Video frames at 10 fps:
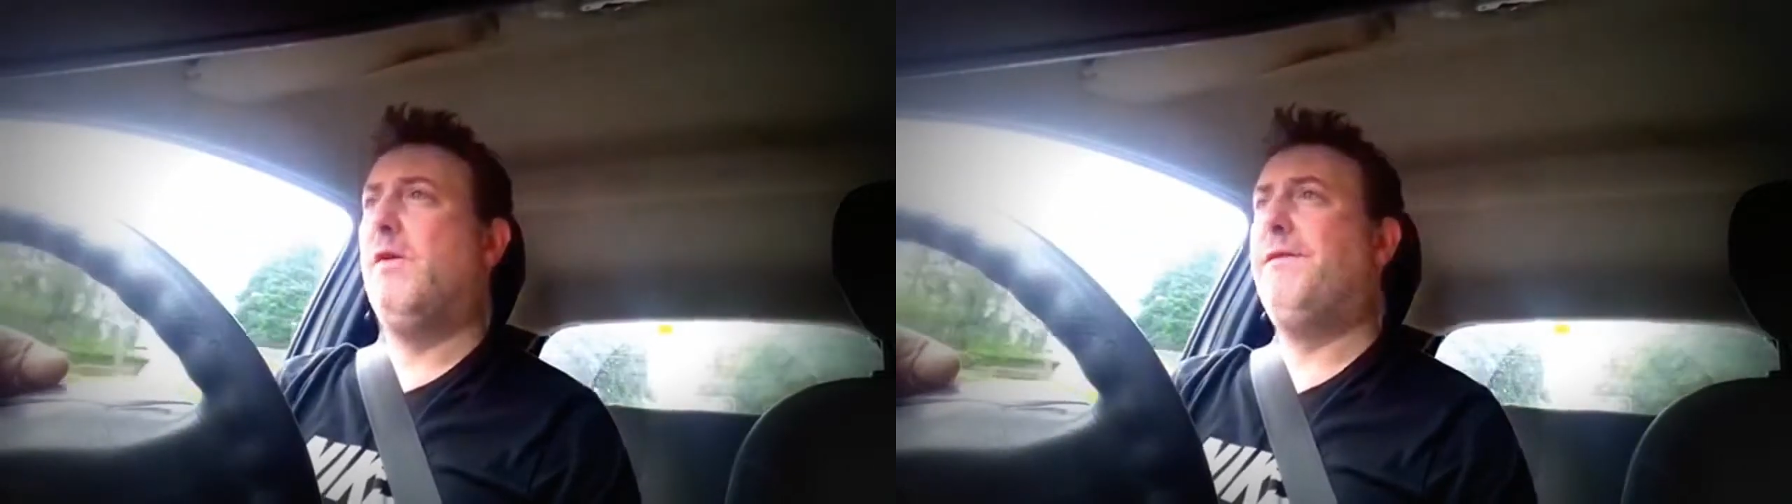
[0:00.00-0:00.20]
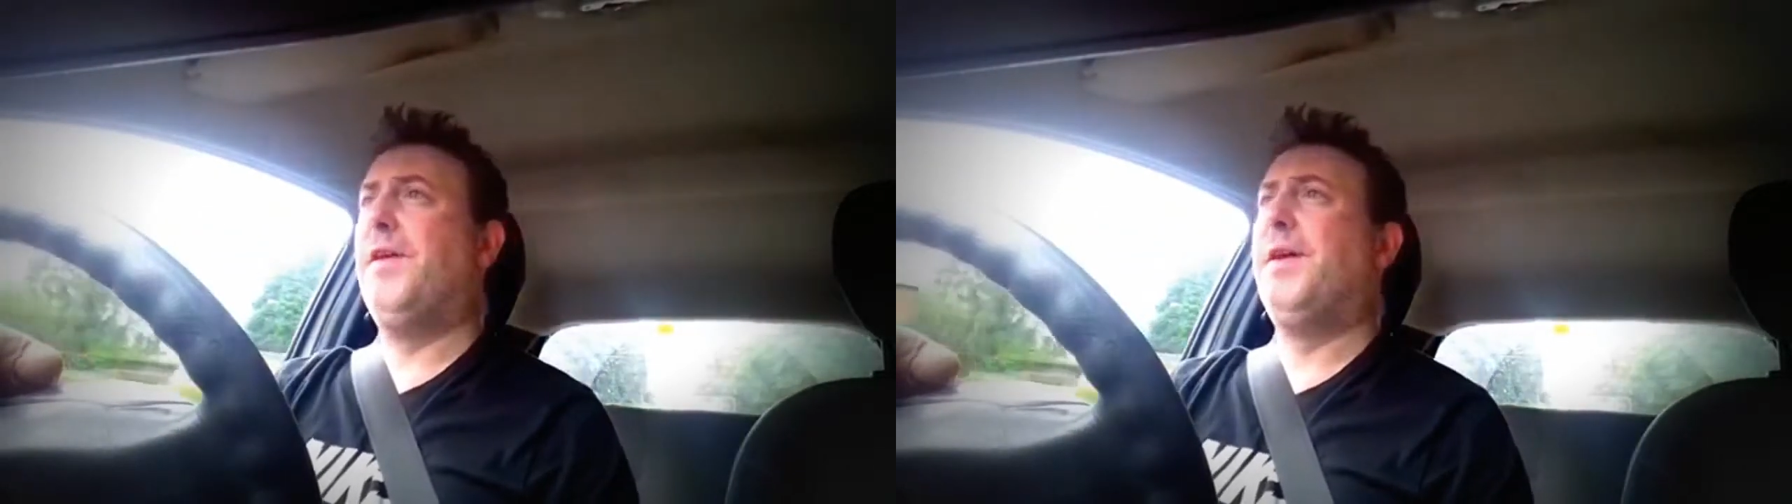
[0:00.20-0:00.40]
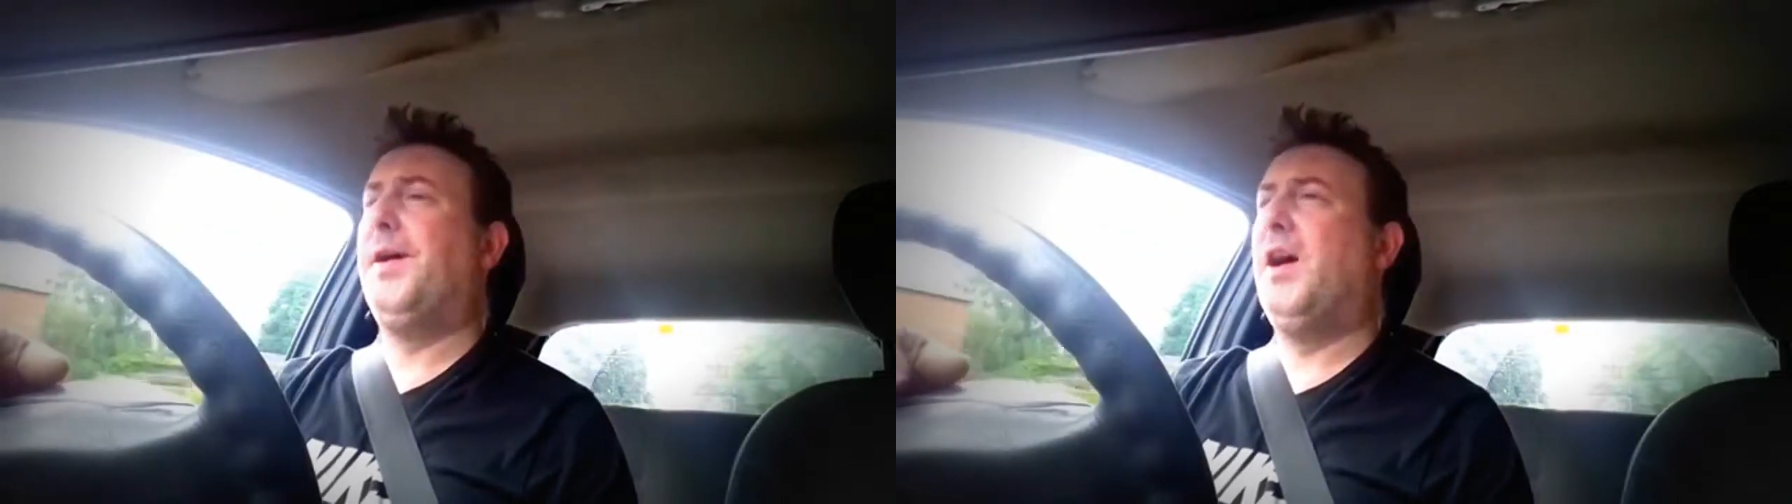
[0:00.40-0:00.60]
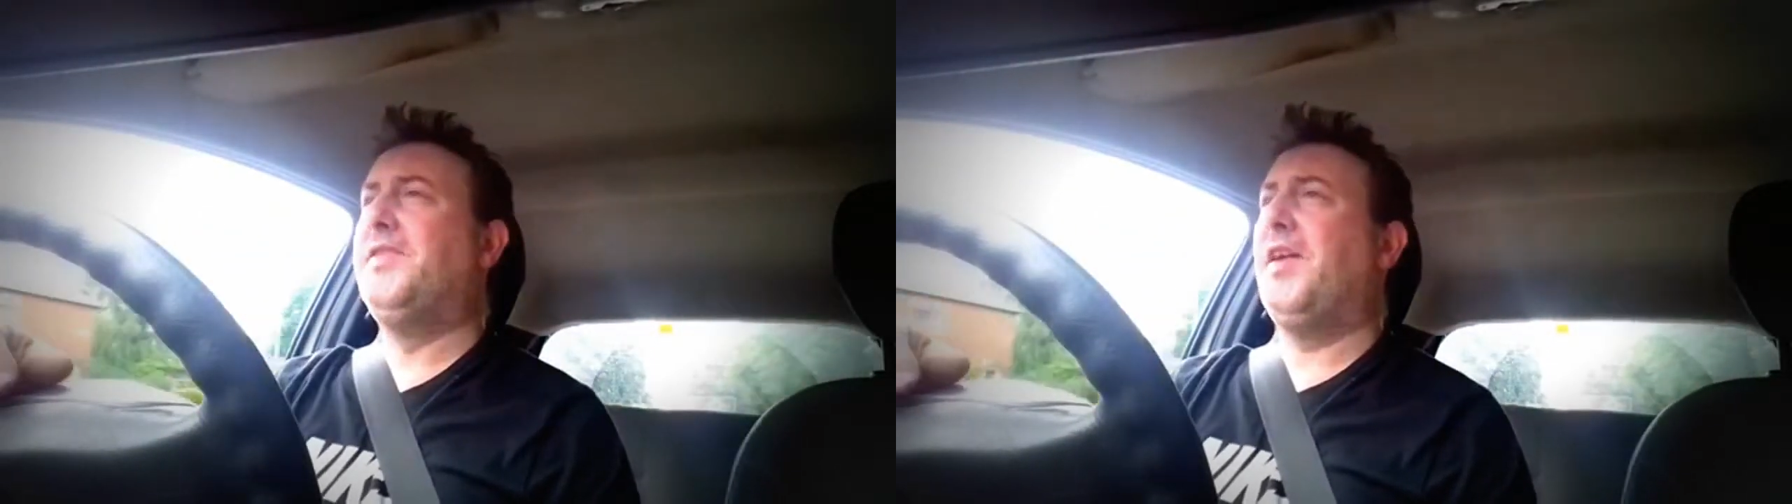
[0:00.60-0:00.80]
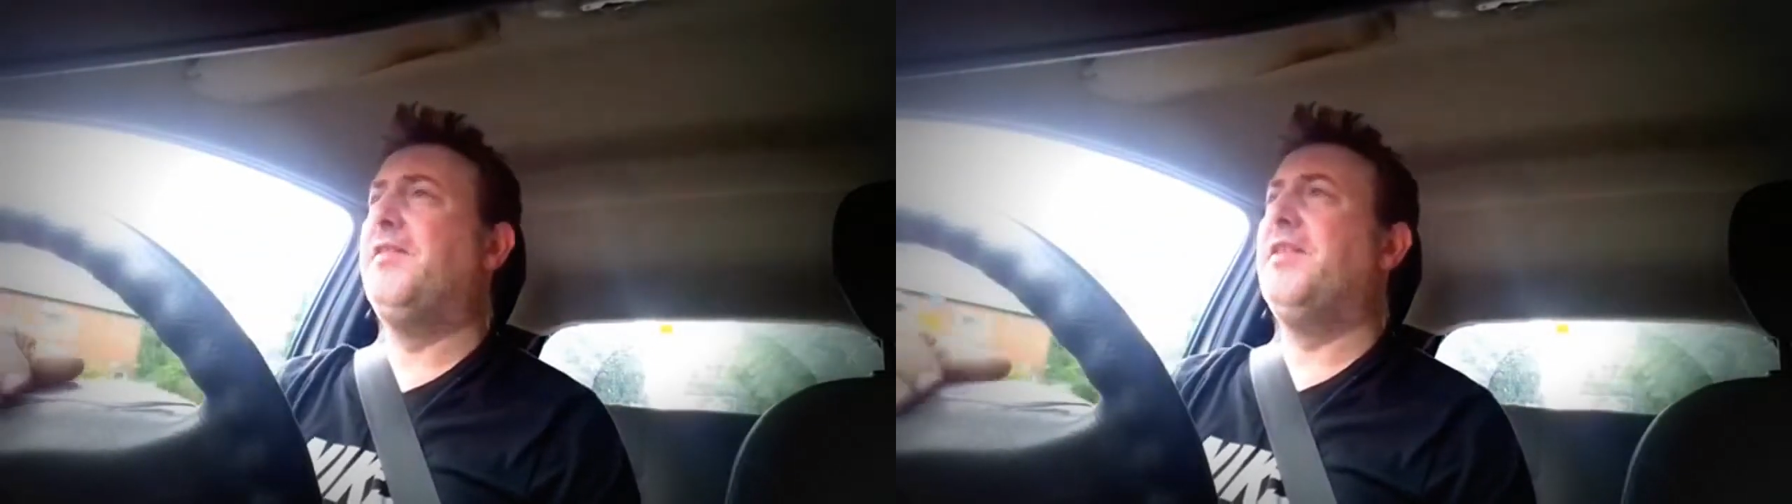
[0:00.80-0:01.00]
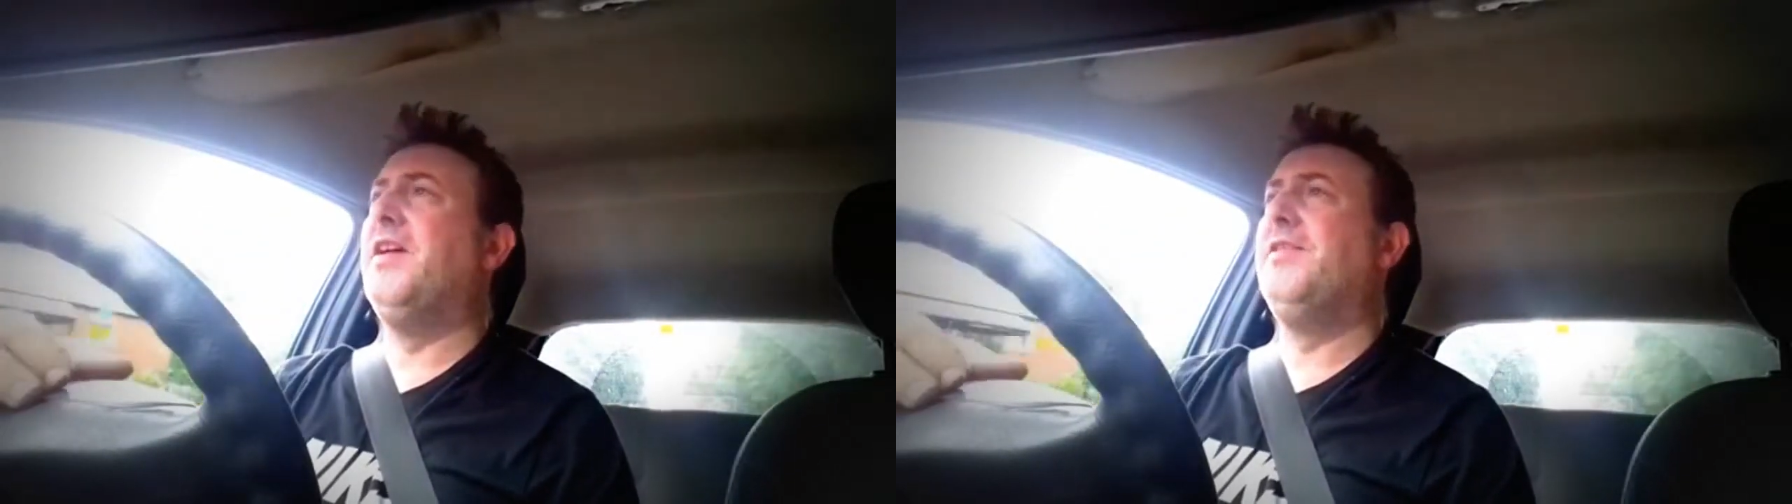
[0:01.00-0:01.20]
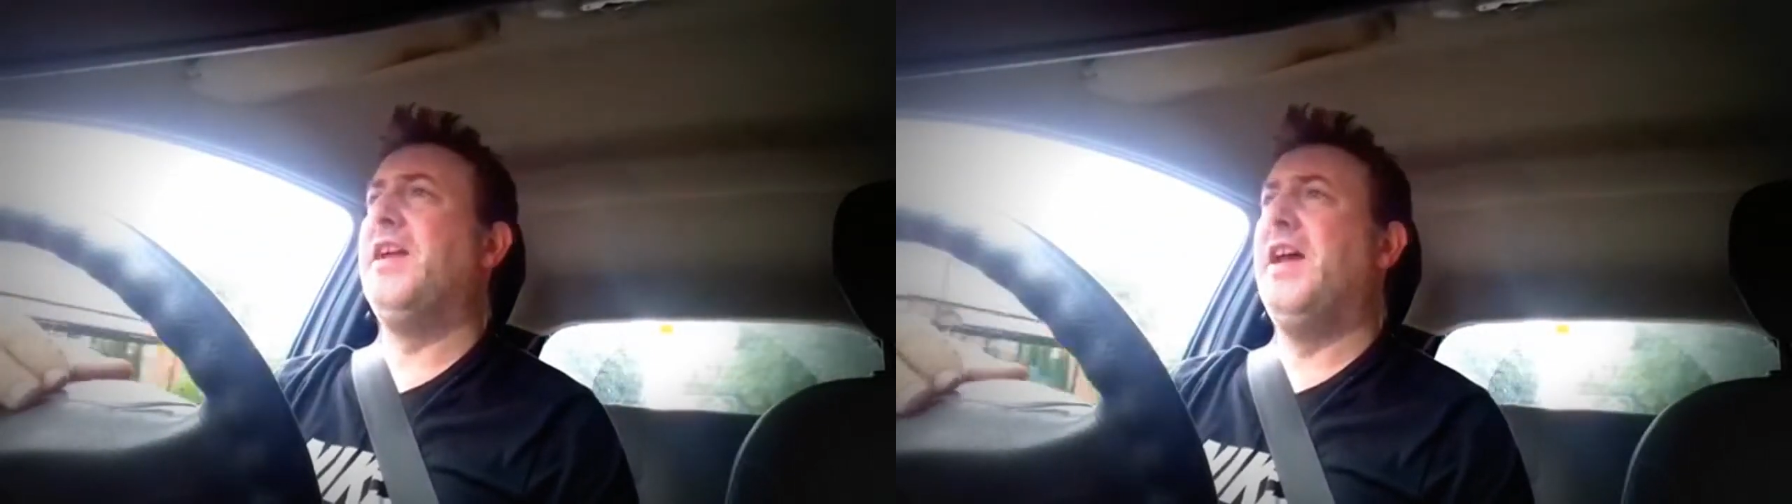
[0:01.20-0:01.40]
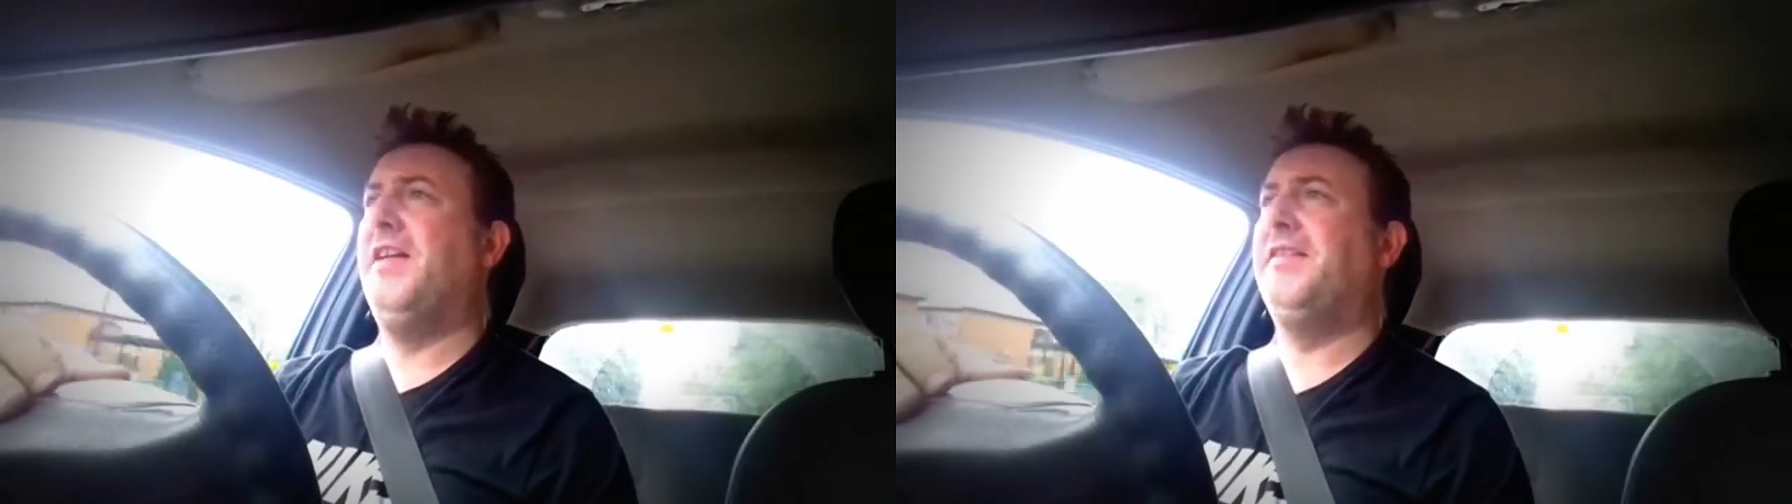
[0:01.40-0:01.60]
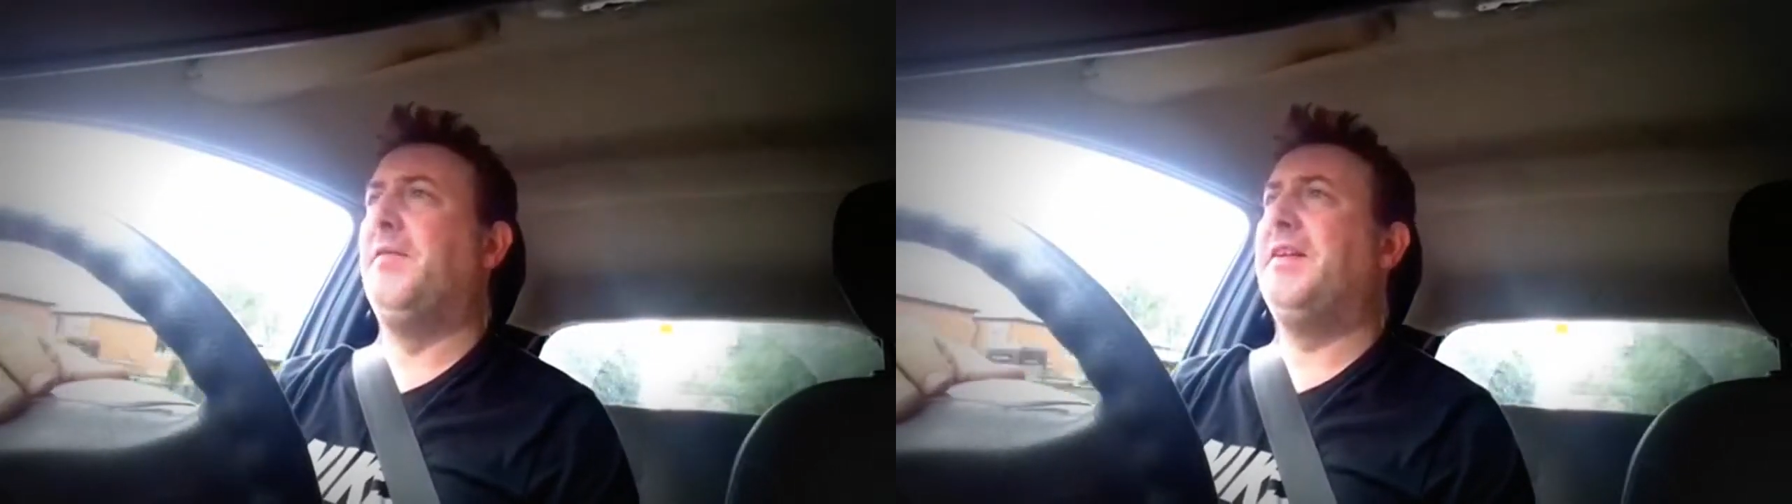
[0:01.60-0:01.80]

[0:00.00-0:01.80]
after I don't know yet so